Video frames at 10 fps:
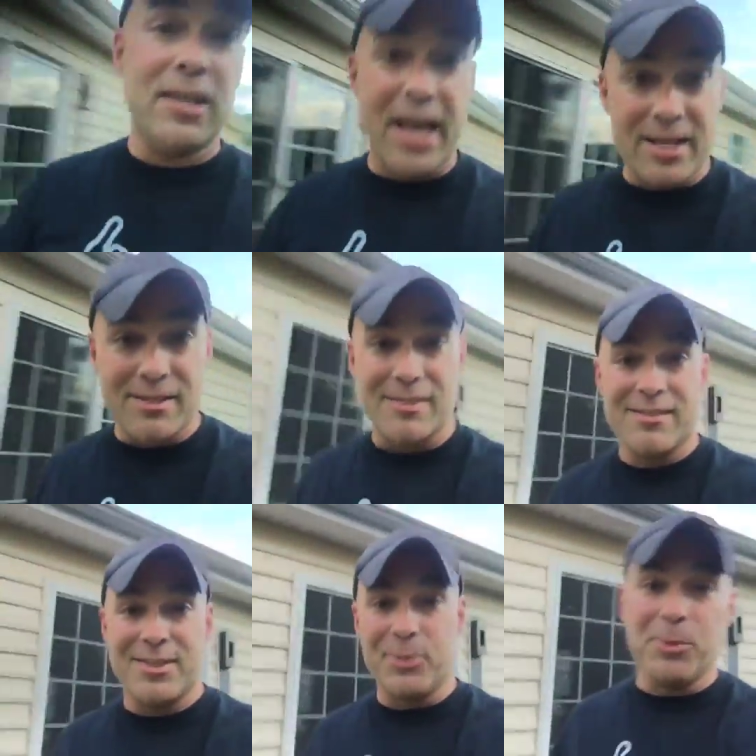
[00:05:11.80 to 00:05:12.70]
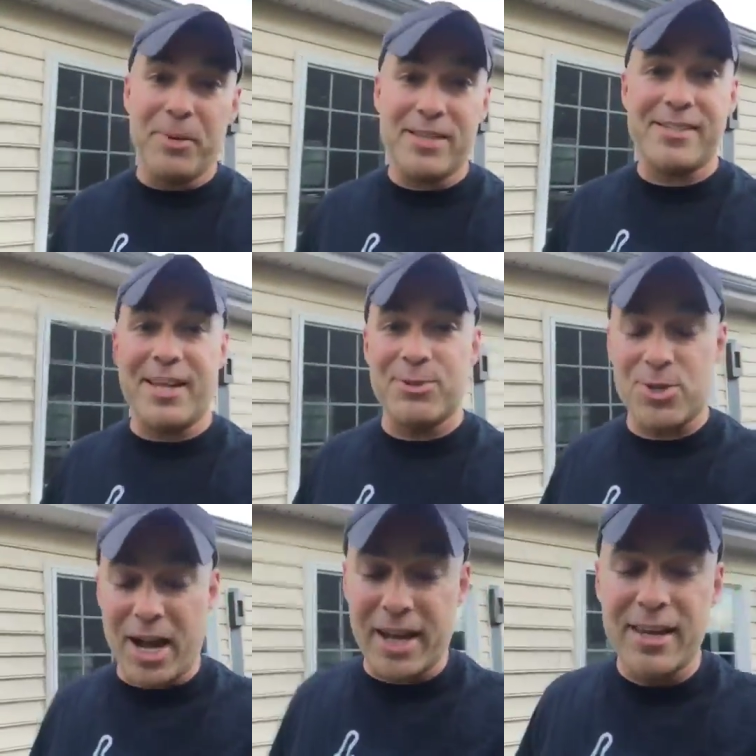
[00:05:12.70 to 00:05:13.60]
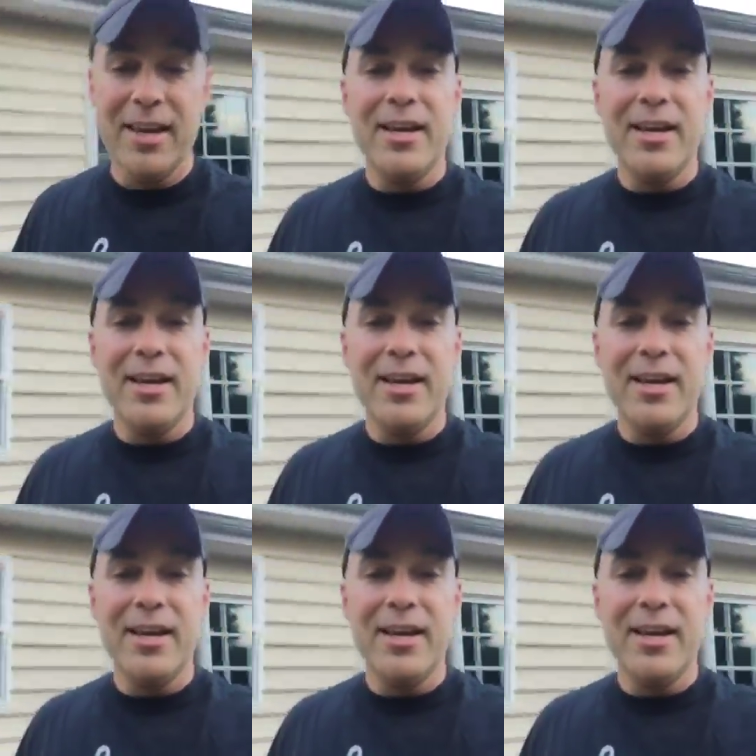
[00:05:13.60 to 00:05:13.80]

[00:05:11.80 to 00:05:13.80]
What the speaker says: yes, there will be a soundtrack.